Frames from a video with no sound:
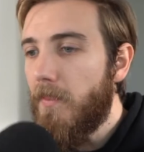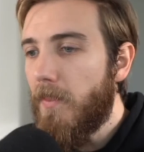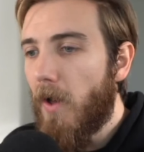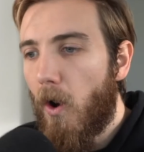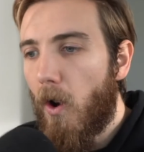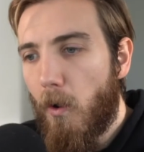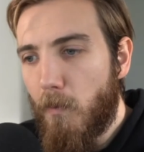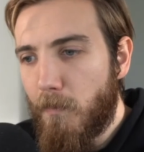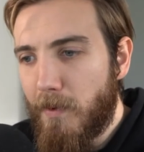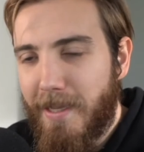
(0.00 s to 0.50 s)
The
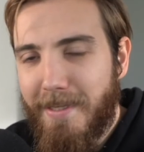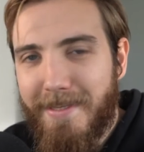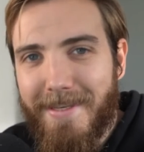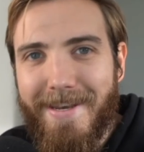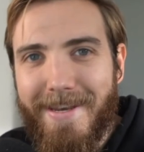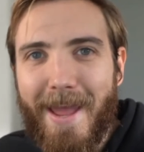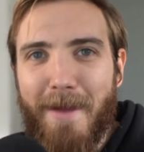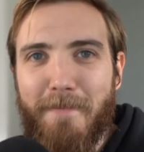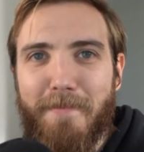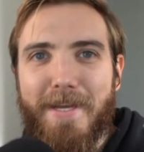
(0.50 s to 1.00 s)
whole
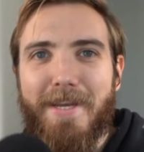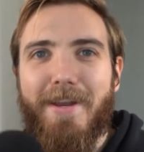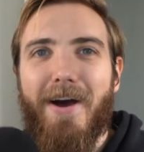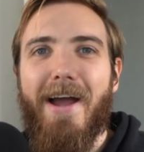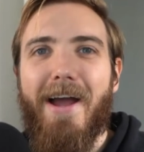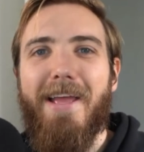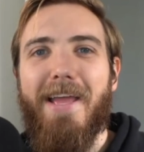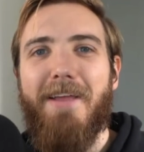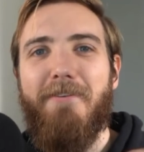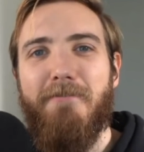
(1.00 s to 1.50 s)
reason Emily and
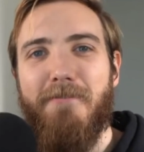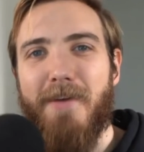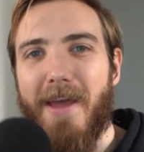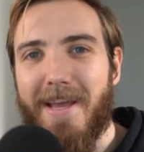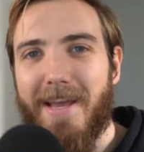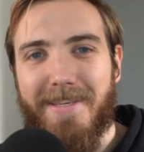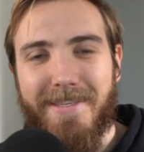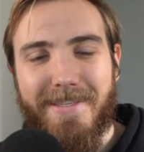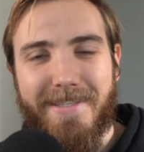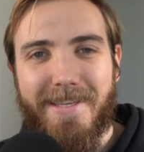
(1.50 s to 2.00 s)
I
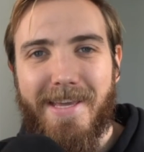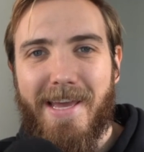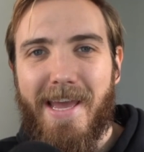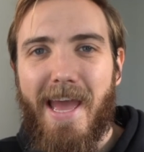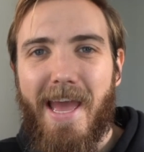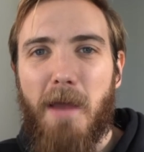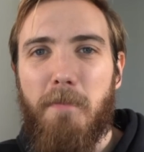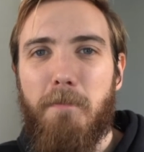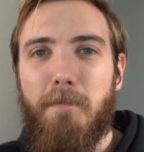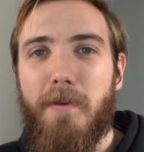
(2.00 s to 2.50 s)
invest
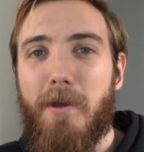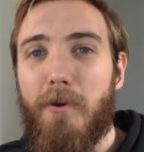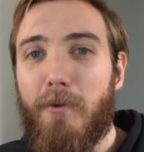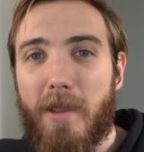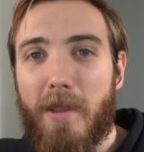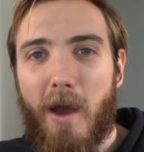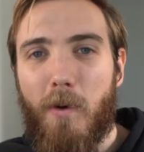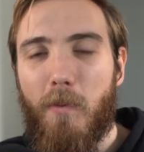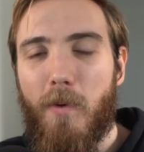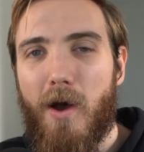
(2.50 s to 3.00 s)
and build
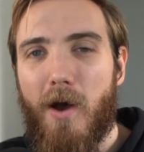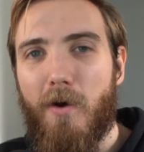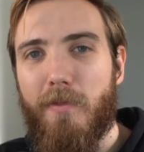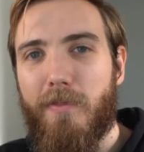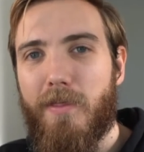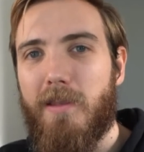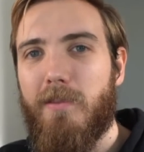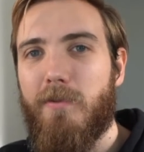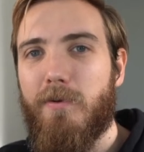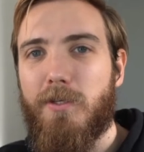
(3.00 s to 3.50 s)
our
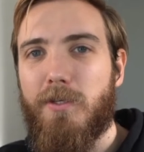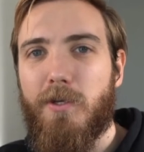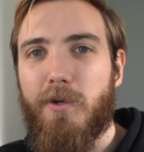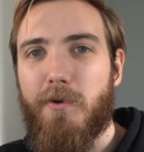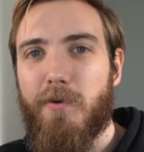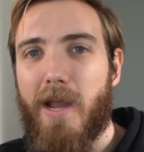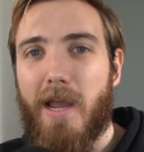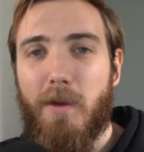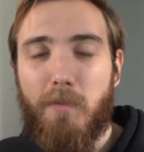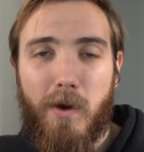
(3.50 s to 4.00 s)
wealth and look to
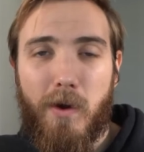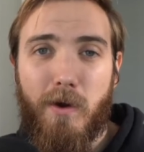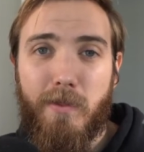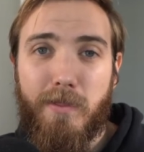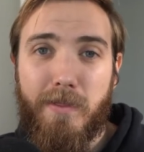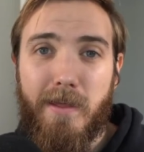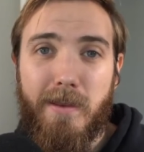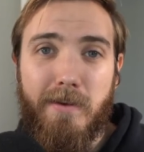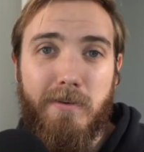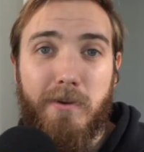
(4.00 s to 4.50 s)
create
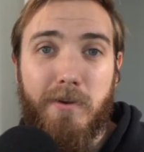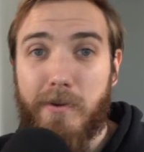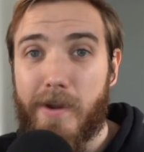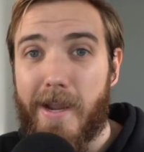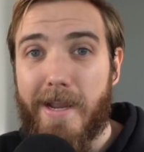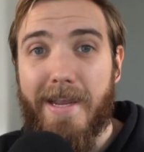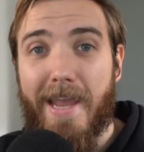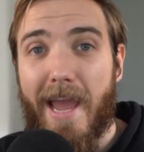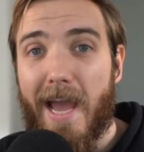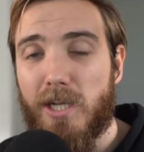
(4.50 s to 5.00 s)
wealth and
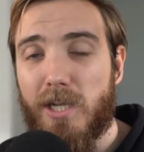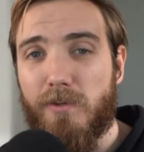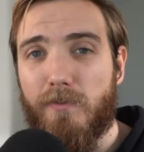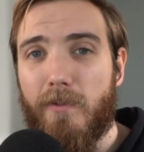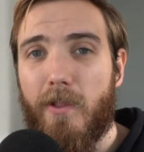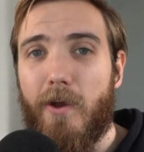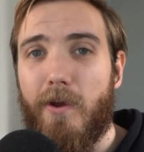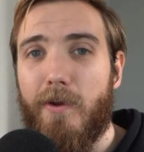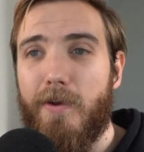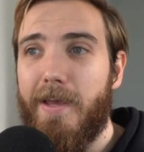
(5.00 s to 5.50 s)
create cash
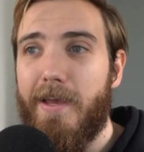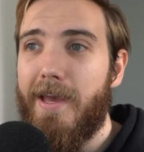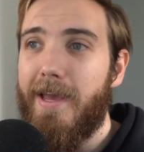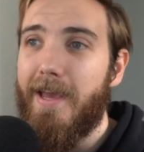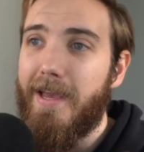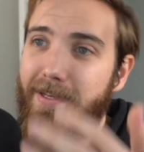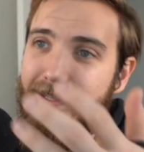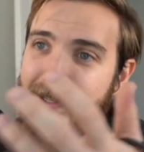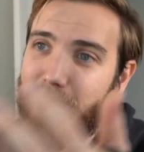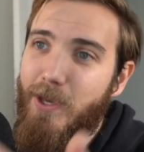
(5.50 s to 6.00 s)
flow
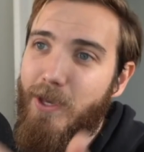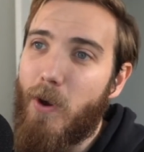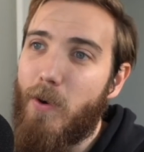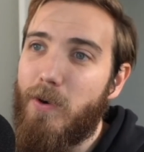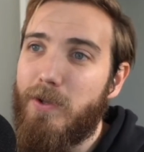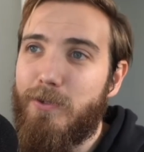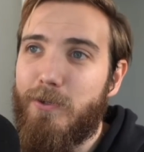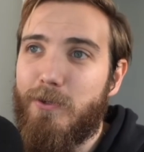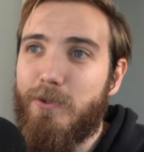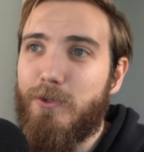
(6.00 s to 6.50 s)
is to go
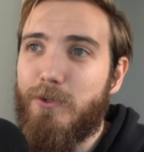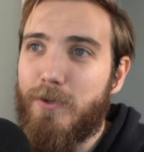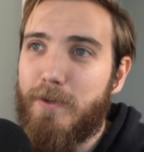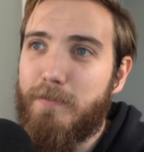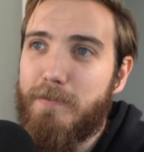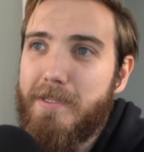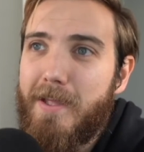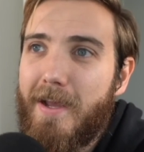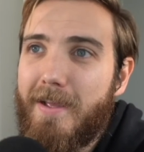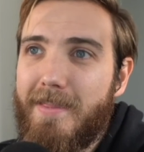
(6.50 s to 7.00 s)
and do
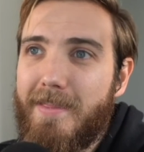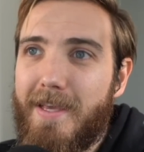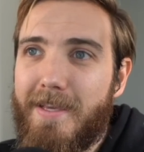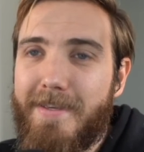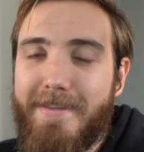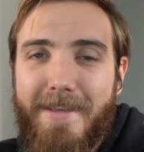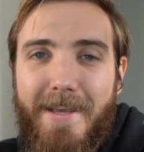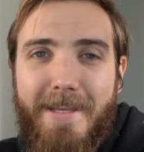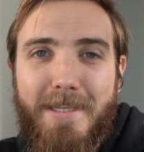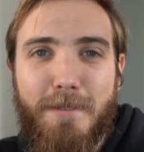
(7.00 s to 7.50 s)
trips like
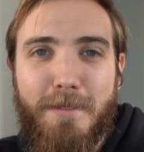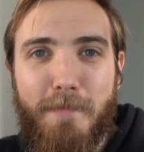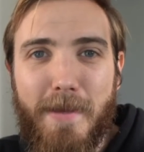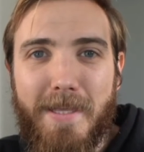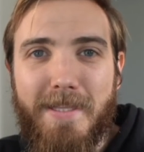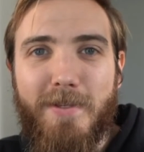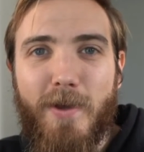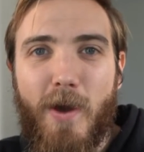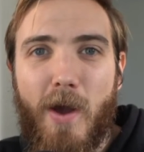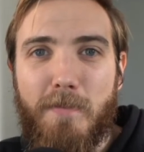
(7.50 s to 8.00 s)
this and
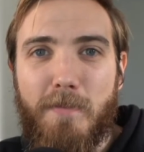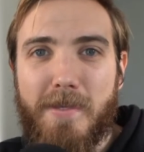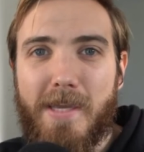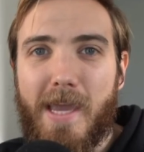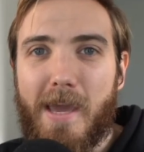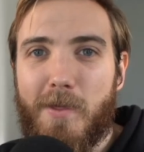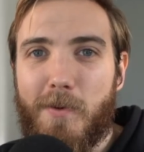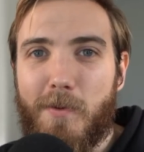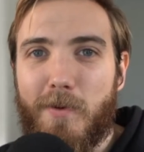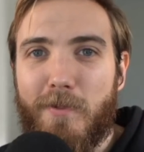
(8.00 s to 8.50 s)
spend time
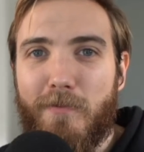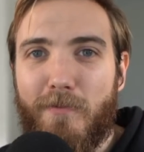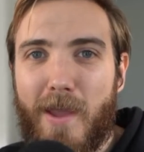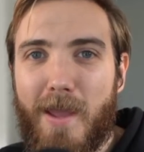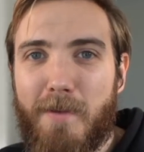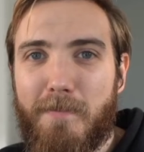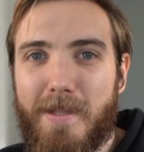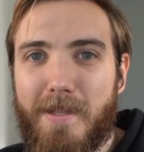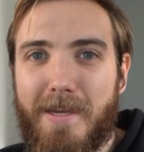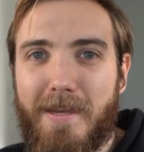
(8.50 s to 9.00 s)
together with
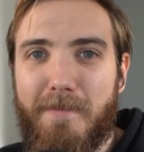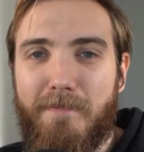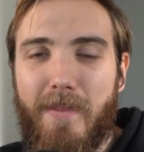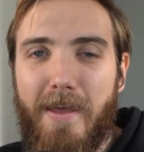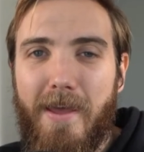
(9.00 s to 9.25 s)
family.